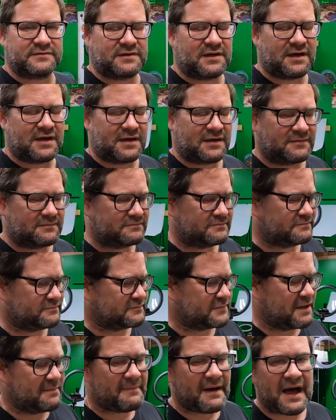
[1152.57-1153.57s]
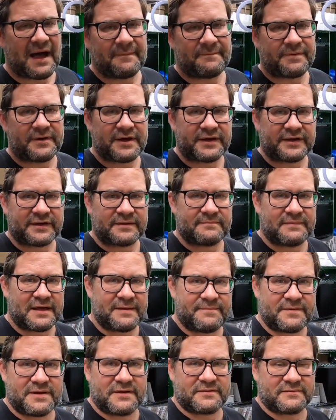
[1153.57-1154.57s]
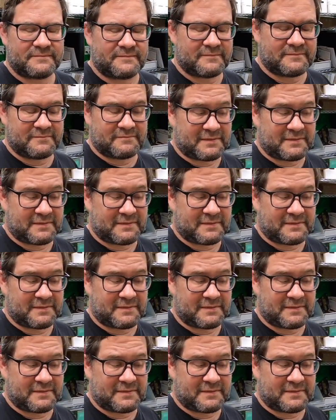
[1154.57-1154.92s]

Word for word: Um, in my opinion, maybe,